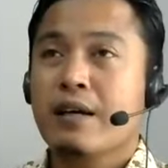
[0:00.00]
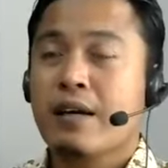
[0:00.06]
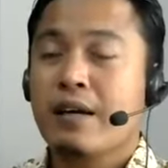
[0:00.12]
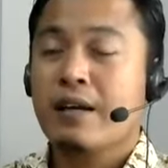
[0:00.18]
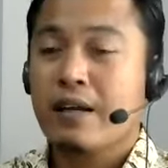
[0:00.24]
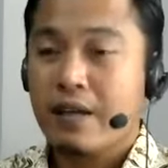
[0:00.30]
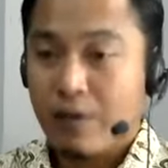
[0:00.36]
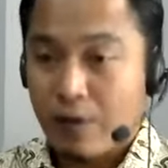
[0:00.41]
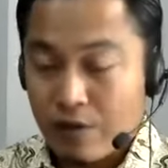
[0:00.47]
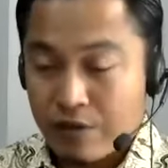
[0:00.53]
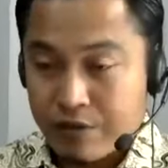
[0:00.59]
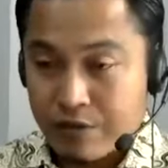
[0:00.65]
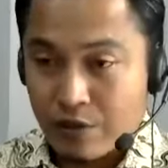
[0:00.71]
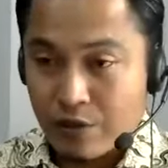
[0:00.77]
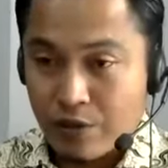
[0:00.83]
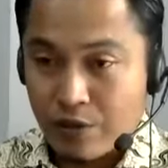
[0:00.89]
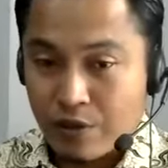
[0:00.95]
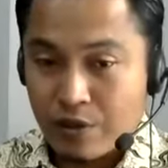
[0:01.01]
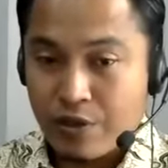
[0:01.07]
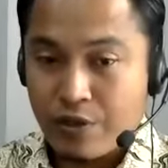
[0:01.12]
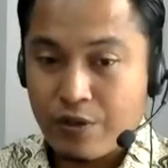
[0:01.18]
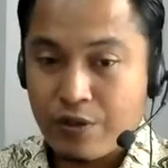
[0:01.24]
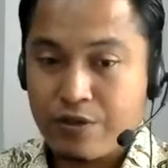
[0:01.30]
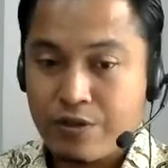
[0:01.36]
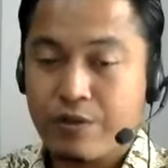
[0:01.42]
and then also
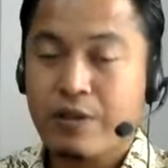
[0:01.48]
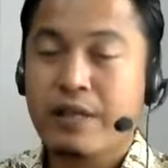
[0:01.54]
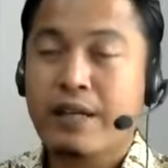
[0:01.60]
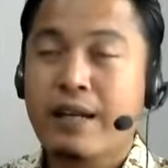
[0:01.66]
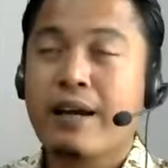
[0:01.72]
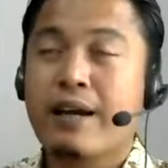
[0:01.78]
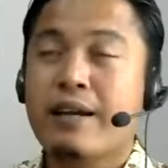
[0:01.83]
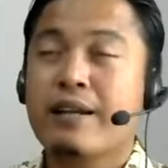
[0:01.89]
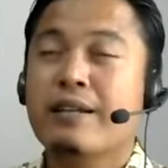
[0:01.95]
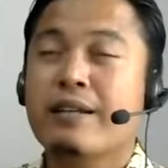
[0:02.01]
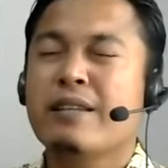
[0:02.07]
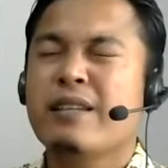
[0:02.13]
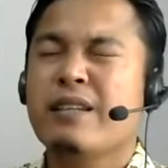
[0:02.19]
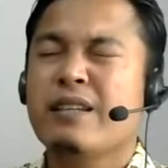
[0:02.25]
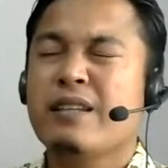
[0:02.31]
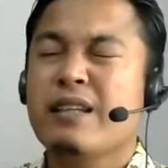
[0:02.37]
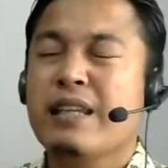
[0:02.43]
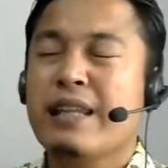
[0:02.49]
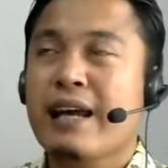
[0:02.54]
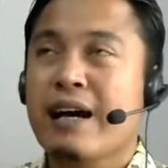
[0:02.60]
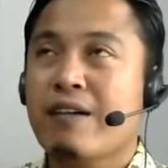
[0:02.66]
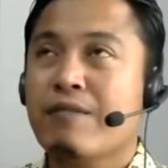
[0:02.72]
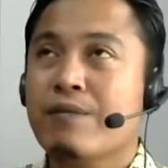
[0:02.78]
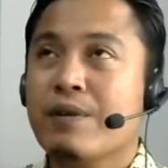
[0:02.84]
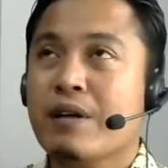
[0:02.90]
your student identity
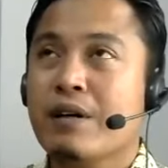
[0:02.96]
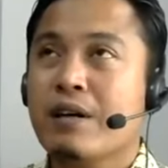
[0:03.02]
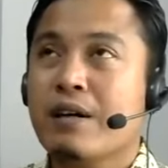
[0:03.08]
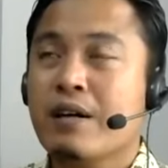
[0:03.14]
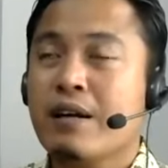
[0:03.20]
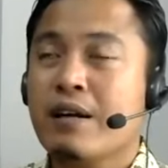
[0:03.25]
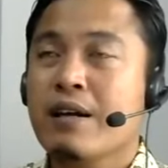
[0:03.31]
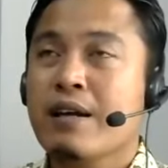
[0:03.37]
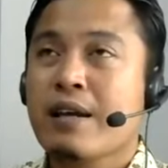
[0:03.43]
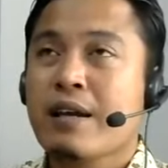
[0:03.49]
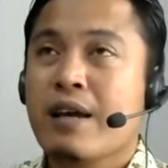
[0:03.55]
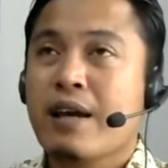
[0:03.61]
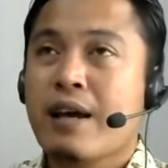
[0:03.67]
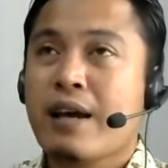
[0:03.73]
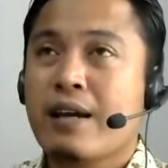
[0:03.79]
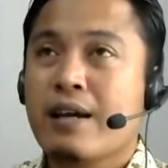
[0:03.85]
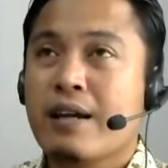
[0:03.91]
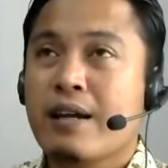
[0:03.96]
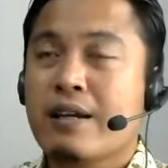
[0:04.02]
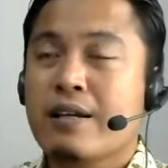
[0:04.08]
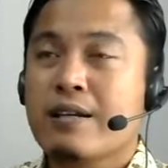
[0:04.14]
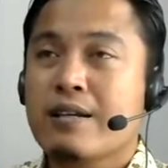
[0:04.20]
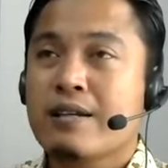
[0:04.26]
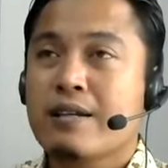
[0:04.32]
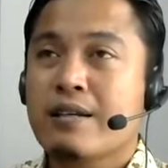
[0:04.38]
number, and
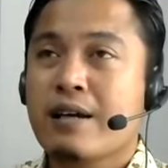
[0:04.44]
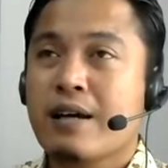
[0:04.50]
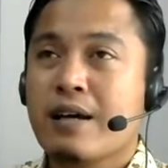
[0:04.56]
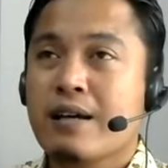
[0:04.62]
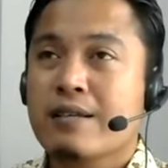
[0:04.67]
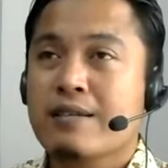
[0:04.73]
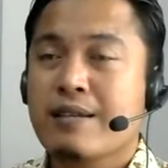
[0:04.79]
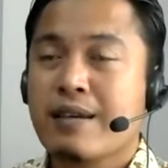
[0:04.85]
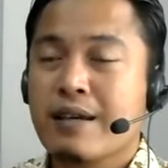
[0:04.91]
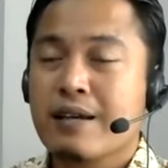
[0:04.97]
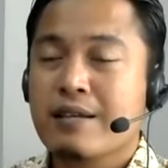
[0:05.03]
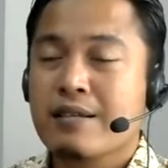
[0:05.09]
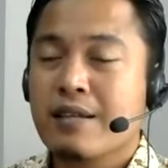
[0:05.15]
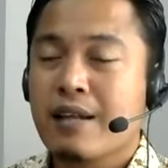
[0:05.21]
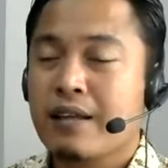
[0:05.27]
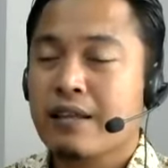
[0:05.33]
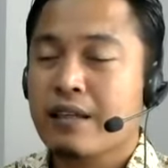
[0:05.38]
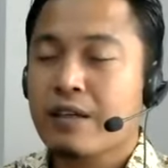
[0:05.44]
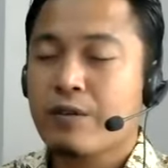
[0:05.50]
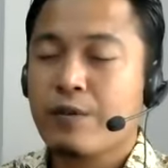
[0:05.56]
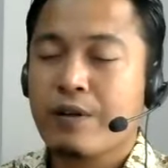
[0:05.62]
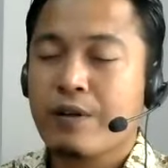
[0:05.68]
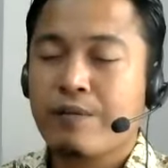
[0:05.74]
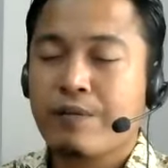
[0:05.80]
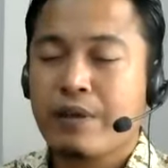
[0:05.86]
then uh, second slide it
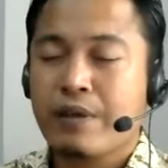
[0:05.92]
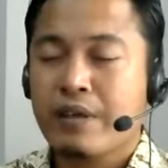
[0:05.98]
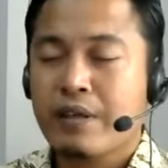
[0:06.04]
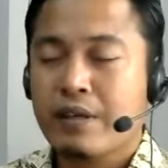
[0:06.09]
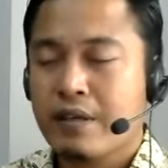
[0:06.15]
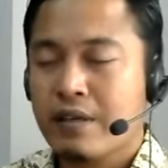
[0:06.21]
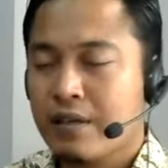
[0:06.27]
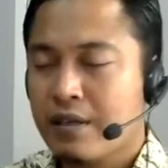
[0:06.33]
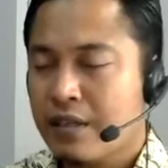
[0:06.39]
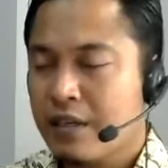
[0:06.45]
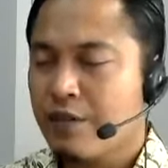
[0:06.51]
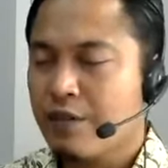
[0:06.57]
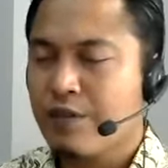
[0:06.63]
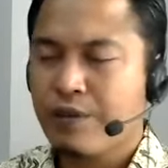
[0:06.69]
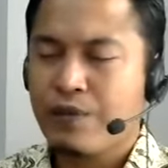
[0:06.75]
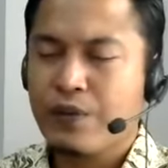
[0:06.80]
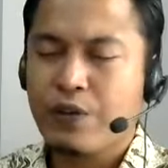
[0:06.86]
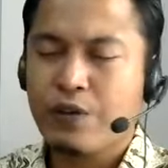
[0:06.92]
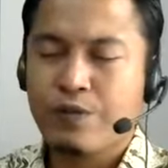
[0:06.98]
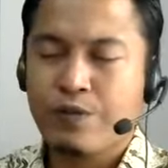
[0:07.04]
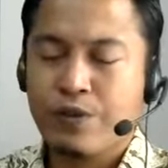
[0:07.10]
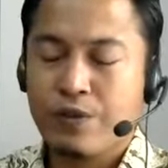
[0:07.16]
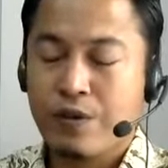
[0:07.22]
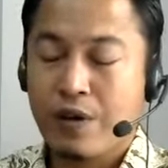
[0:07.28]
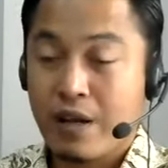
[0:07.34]
will be the overview
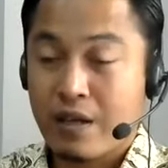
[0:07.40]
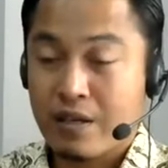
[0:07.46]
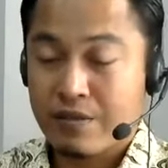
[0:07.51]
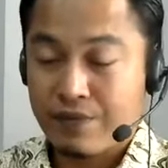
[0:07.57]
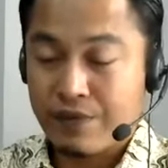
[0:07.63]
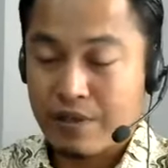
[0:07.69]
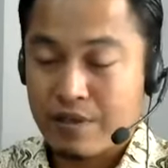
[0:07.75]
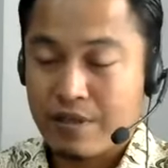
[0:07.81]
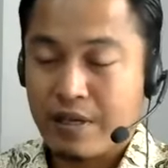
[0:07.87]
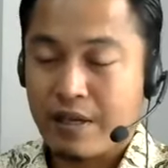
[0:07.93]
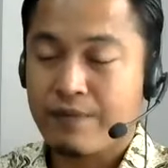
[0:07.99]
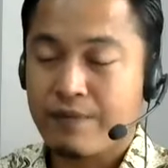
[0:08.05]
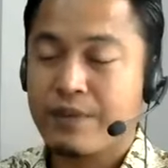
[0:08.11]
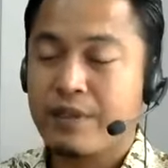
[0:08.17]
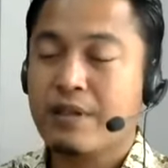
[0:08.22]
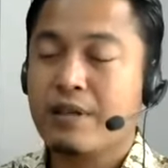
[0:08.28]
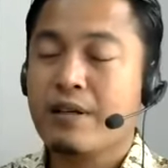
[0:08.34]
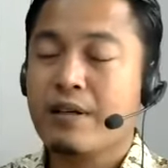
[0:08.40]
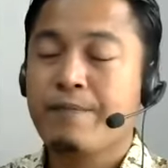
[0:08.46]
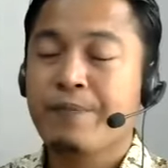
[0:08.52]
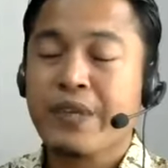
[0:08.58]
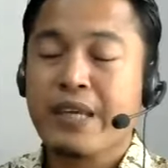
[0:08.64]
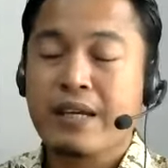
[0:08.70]
of your guys first chapter.